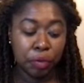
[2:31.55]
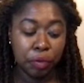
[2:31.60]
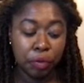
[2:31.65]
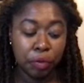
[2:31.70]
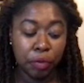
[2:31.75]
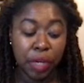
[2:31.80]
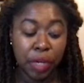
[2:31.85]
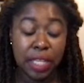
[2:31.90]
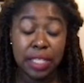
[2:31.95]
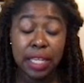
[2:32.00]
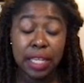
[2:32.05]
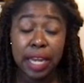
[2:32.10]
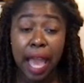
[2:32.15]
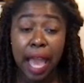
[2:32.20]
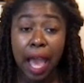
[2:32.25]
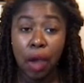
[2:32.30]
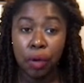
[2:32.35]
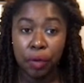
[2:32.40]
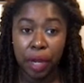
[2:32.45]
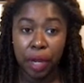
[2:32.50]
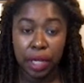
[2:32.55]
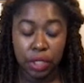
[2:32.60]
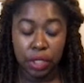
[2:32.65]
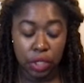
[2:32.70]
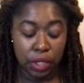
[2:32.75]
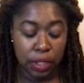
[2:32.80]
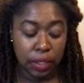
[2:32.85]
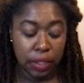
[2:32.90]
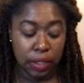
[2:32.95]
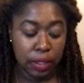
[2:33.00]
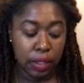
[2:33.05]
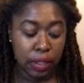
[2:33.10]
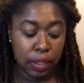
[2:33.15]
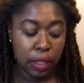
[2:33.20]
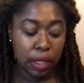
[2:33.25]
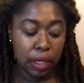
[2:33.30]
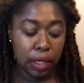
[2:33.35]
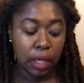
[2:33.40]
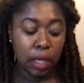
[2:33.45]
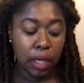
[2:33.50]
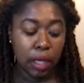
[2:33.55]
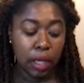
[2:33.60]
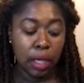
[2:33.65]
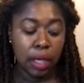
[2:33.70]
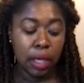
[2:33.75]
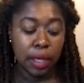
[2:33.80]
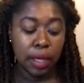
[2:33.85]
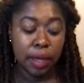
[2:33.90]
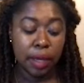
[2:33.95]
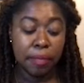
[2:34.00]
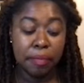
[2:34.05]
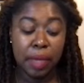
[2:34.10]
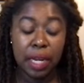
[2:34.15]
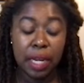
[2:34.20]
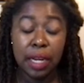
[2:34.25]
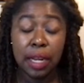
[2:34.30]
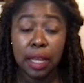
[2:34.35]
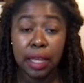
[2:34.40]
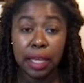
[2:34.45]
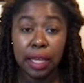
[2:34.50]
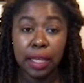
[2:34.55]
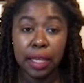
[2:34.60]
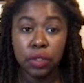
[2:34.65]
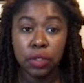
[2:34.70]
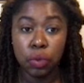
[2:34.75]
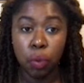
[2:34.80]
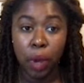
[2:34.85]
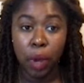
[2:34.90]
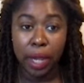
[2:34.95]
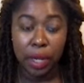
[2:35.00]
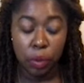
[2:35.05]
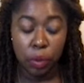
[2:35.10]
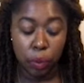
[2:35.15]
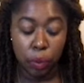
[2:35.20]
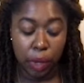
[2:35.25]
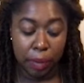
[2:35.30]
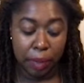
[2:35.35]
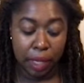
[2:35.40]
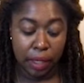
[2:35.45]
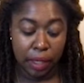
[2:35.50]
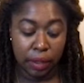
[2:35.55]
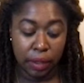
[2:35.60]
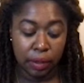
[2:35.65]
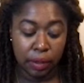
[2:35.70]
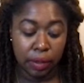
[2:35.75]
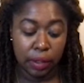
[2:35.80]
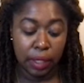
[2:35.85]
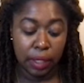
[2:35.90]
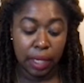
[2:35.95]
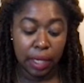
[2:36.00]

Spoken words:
recent outrages committed against white women